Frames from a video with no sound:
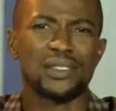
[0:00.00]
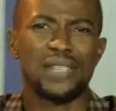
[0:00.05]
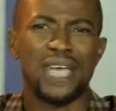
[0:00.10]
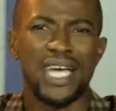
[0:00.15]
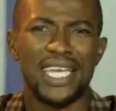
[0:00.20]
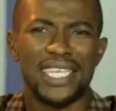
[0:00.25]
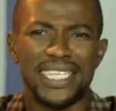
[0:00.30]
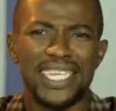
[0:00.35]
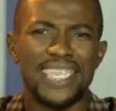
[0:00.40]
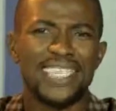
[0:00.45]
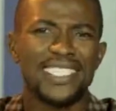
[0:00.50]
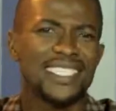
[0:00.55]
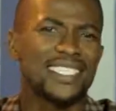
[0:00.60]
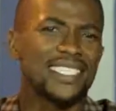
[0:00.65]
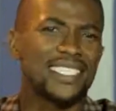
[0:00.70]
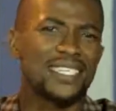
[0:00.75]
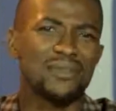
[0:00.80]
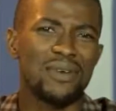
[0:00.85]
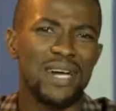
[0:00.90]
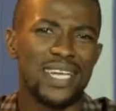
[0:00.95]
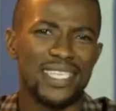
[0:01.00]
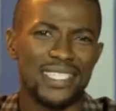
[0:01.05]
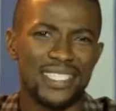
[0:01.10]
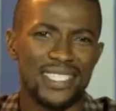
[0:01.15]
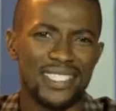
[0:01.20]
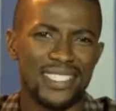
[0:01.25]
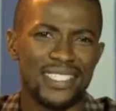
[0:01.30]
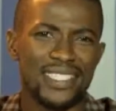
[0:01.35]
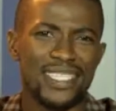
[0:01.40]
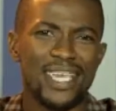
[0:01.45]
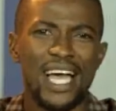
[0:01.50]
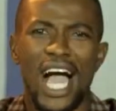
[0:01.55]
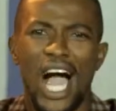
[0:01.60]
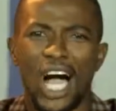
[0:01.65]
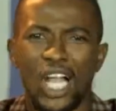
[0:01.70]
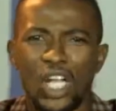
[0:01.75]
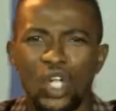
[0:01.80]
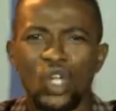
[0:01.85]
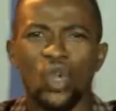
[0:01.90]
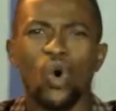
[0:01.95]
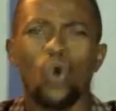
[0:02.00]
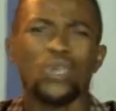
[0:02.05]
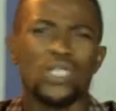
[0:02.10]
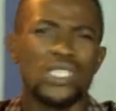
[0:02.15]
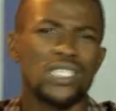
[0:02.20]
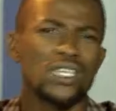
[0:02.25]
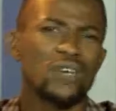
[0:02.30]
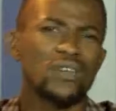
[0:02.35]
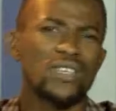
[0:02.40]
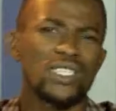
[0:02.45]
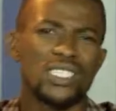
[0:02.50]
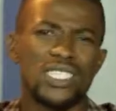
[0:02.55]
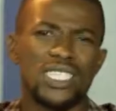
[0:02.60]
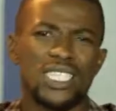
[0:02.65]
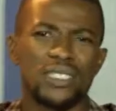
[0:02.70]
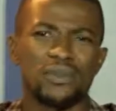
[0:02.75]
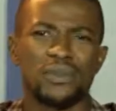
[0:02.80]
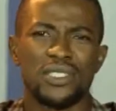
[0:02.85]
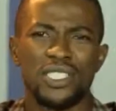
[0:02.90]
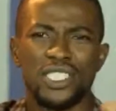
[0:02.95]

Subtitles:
Identity crisis, low self-esteem,